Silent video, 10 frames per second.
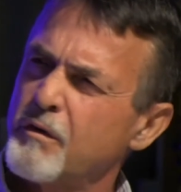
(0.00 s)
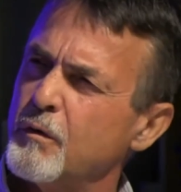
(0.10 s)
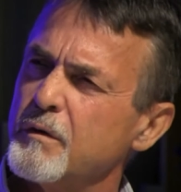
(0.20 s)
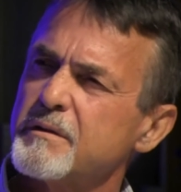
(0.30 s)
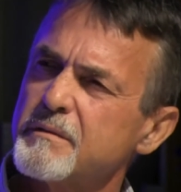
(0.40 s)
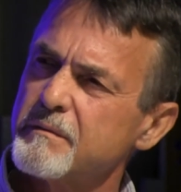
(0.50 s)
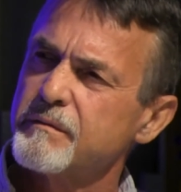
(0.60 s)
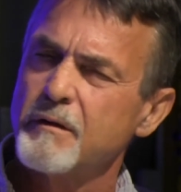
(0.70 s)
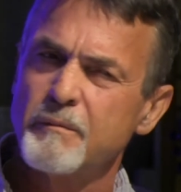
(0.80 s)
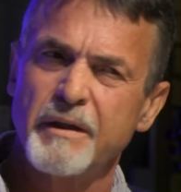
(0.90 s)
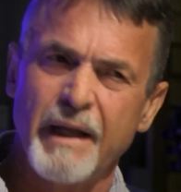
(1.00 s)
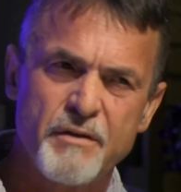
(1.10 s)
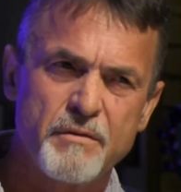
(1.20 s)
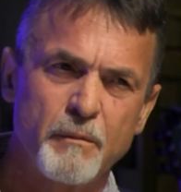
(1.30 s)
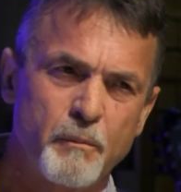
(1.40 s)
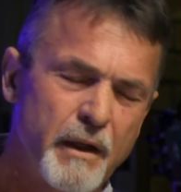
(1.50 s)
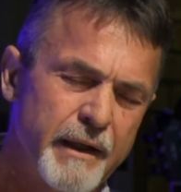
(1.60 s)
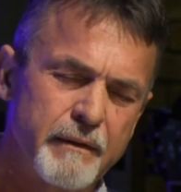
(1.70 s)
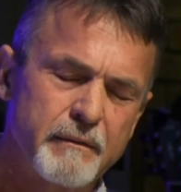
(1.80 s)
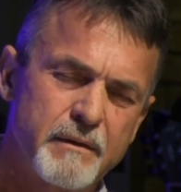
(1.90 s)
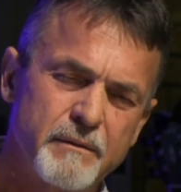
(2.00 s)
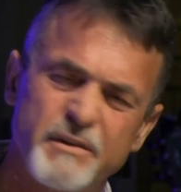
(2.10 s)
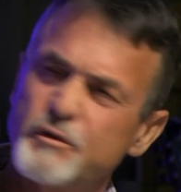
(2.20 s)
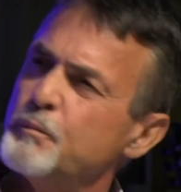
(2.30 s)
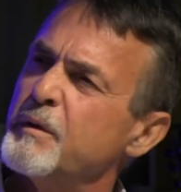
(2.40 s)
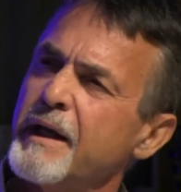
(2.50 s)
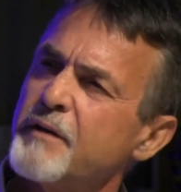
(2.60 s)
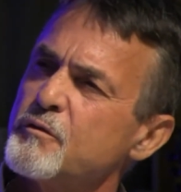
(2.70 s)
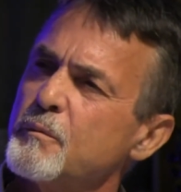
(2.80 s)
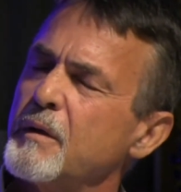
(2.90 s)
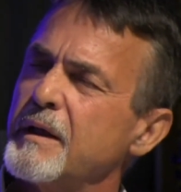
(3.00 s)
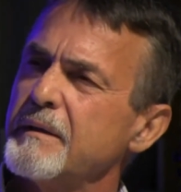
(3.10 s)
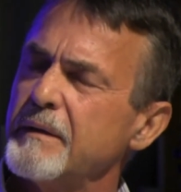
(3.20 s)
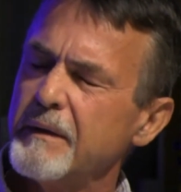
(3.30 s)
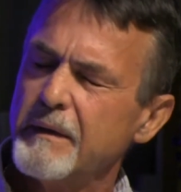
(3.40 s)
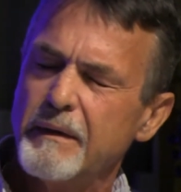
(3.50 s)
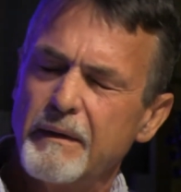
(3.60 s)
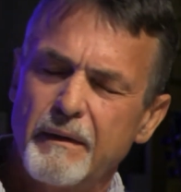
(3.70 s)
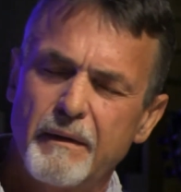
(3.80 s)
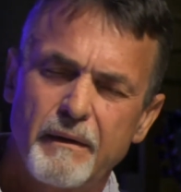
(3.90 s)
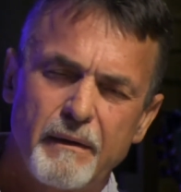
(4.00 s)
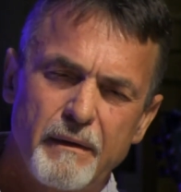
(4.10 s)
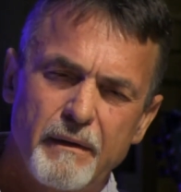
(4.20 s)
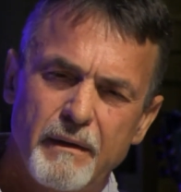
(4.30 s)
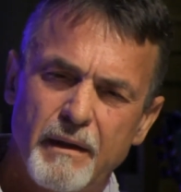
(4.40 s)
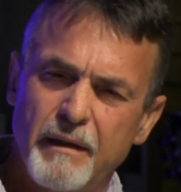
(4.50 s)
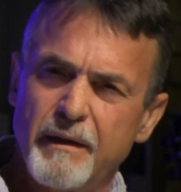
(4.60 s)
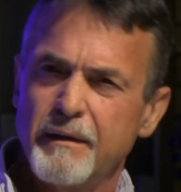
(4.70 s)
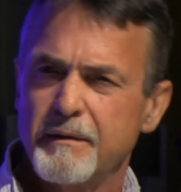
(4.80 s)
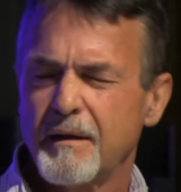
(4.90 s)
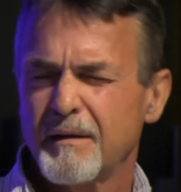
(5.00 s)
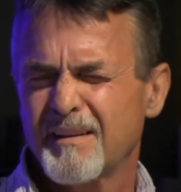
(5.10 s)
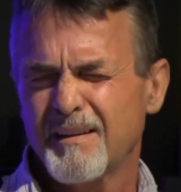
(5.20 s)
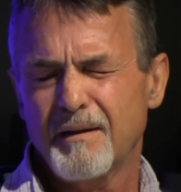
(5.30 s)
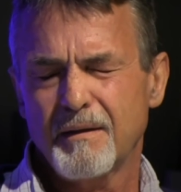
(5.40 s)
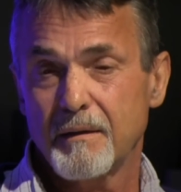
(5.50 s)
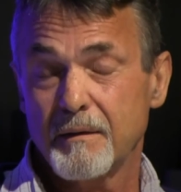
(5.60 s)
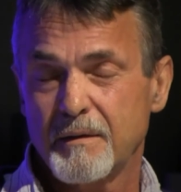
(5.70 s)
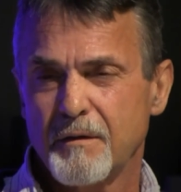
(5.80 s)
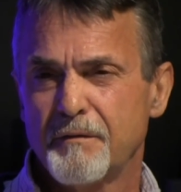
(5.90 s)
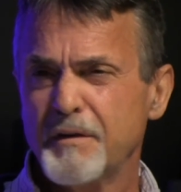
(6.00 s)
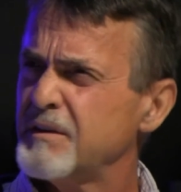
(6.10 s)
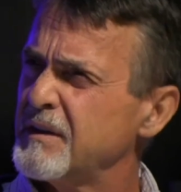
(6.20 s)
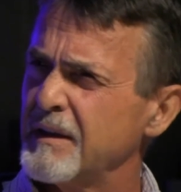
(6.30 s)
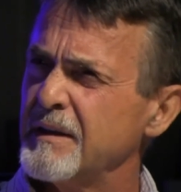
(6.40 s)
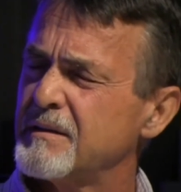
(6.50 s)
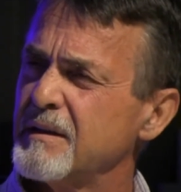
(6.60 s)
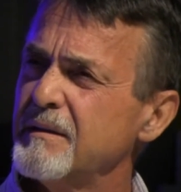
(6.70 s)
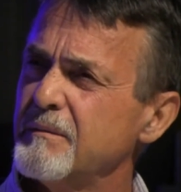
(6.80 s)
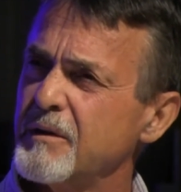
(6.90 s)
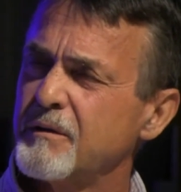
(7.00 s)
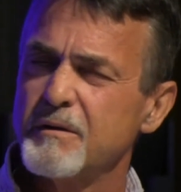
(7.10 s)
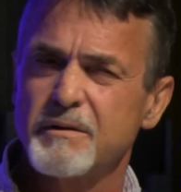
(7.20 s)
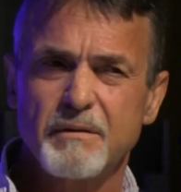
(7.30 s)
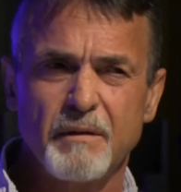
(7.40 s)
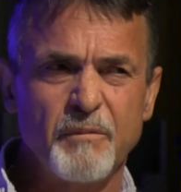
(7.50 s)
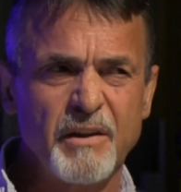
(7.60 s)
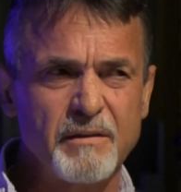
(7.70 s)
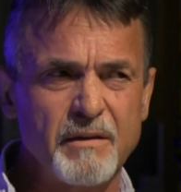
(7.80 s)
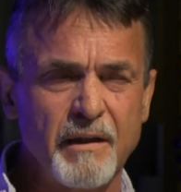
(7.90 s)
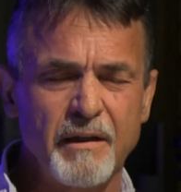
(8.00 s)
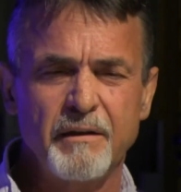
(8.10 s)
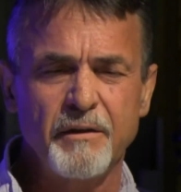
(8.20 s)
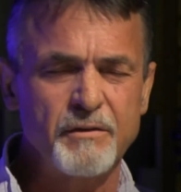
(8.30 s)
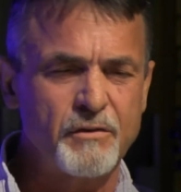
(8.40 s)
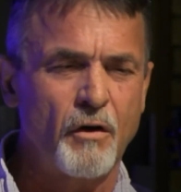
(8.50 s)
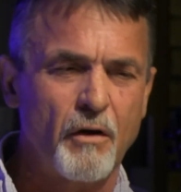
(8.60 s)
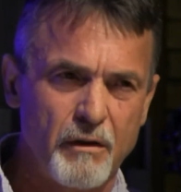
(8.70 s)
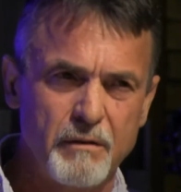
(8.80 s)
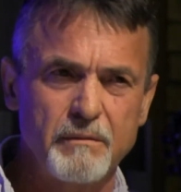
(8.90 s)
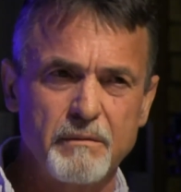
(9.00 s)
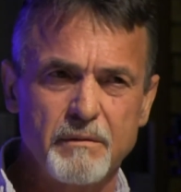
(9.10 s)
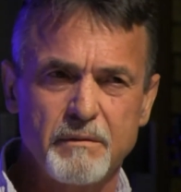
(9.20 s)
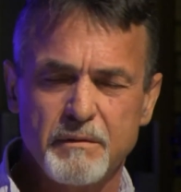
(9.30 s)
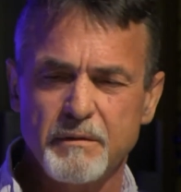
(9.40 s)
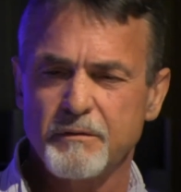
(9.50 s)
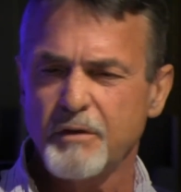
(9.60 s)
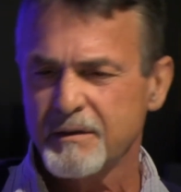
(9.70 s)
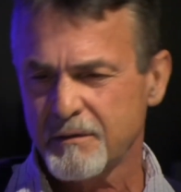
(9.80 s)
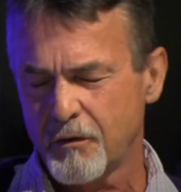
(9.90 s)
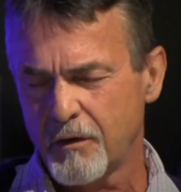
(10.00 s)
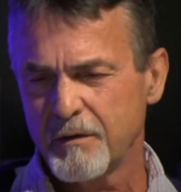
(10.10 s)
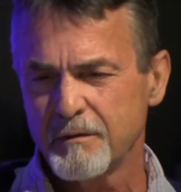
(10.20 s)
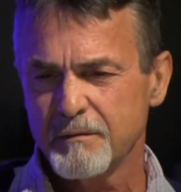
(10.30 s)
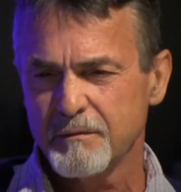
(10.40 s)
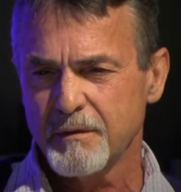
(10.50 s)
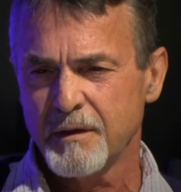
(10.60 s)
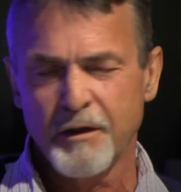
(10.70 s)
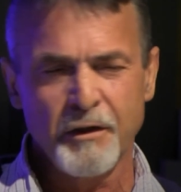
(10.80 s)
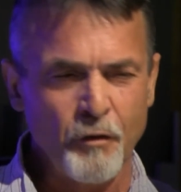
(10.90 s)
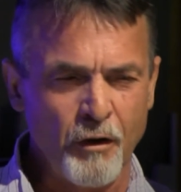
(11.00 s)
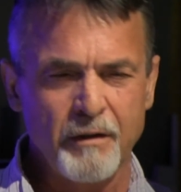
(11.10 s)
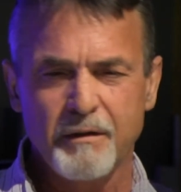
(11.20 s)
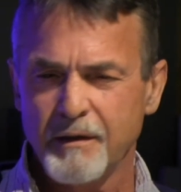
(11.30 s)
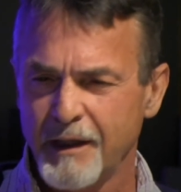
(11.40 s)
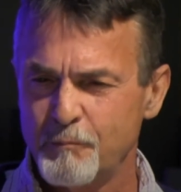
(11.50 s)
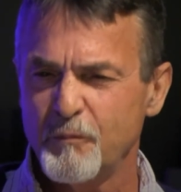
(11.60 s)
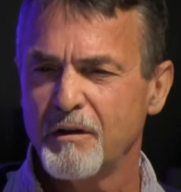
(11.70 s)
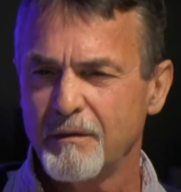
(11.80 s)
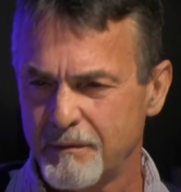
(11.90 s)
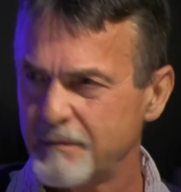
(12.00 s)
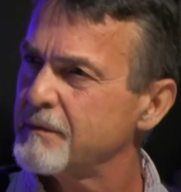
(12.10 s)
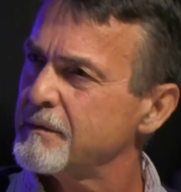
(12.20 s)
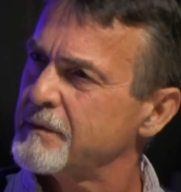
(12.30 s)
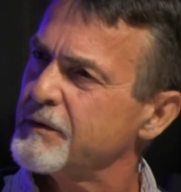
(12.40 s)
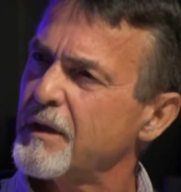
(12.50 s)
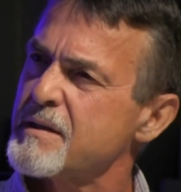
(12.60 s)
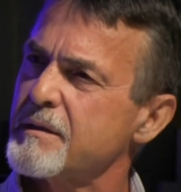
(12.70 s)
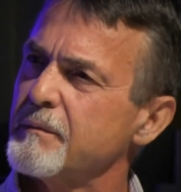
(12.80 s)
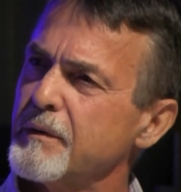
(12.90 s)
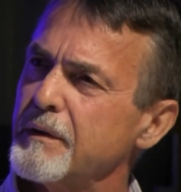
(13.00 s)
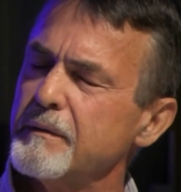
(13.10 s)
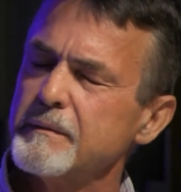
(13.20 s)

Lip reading: your thoughts from a natural plane to a supernatural plane. And then it confusing initially, because it means I need to use God to trust God, and only God can get me to trust Him.